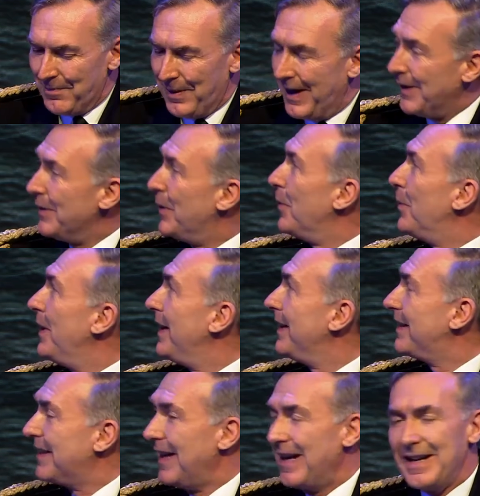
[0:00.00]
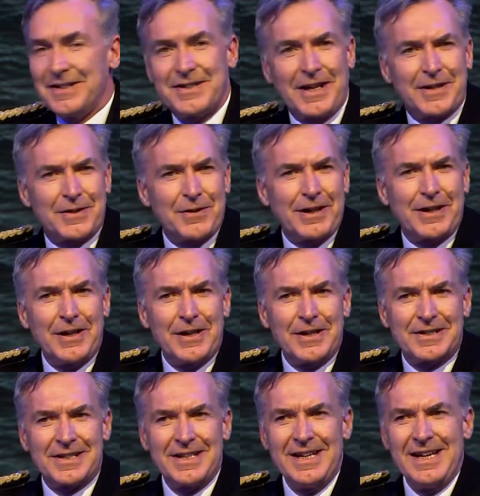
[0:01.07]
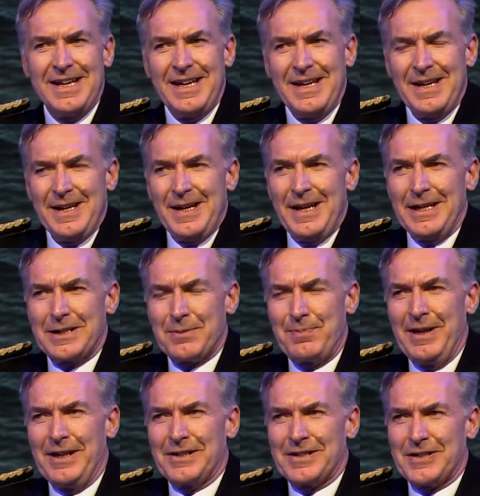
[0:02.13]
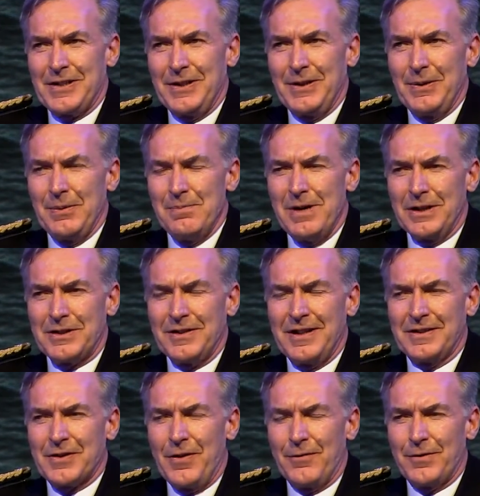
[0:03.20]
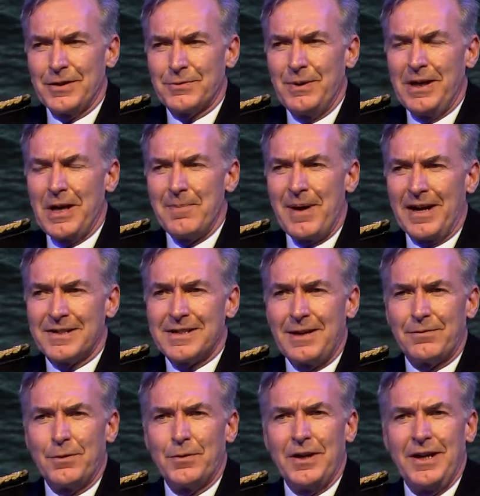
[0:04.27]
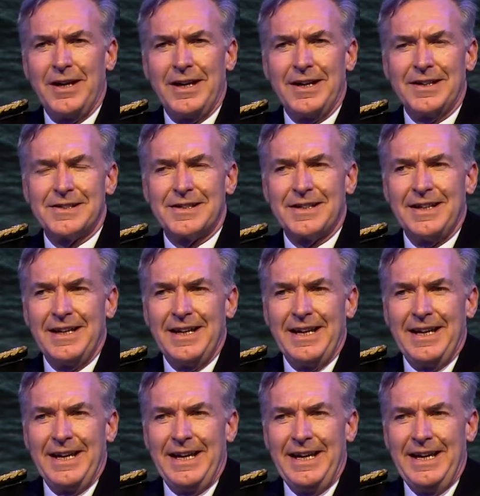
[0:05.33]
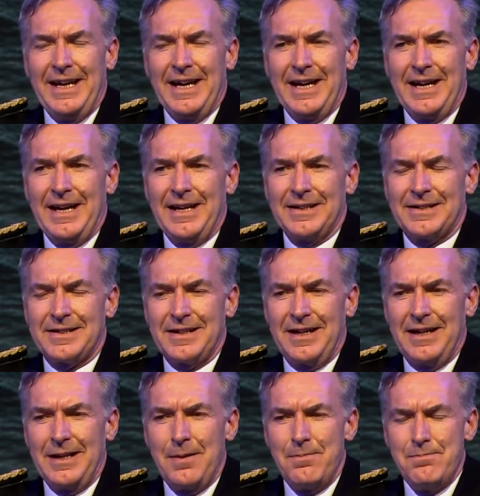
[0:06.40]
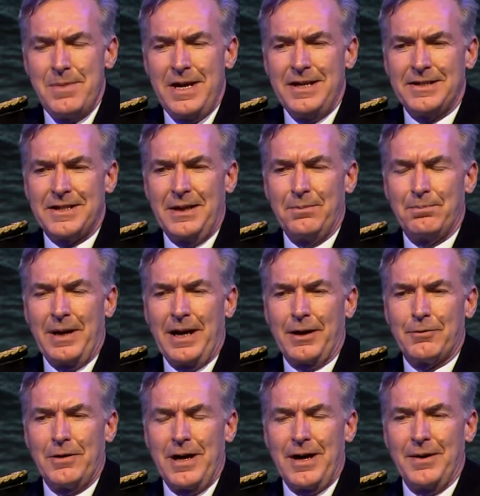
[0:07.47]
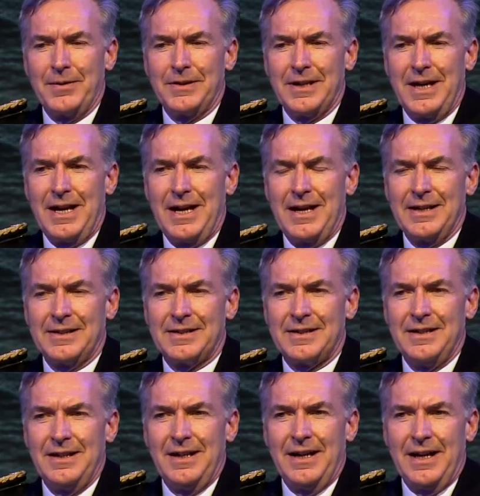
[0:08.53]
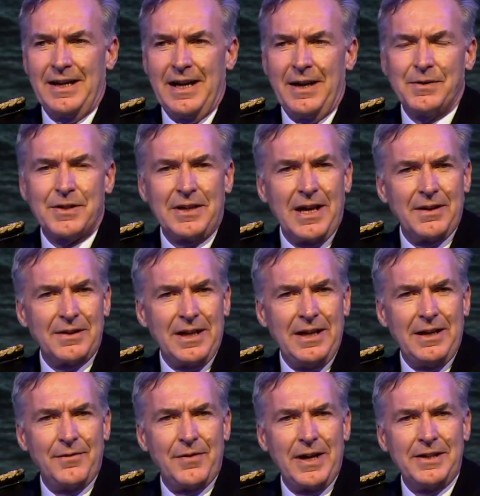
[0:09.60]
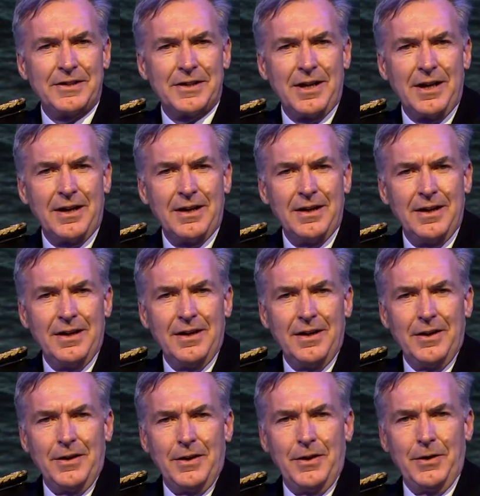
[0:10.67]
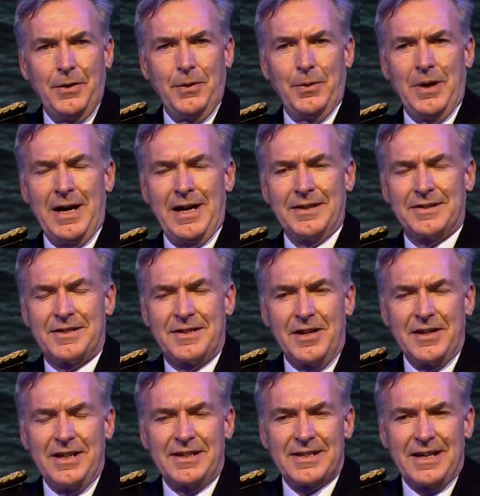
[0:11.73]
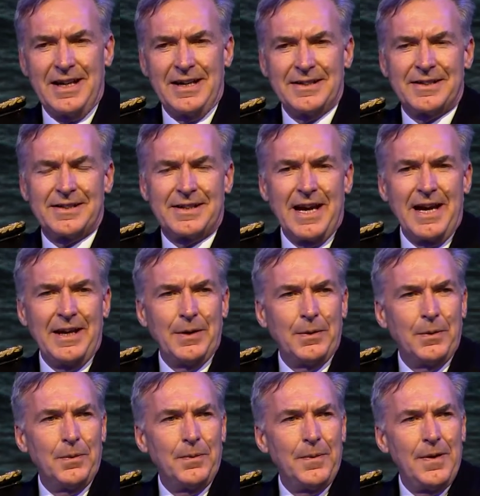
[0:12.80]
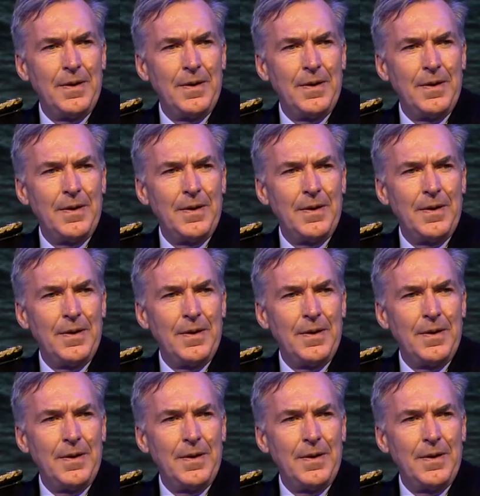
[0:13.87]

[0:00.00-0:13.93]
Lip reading: a panel with Secretary Gertz. It speaks to much of this conference. We go back several years. He has an amazing background as an out-and-out innovator who has done it at scale,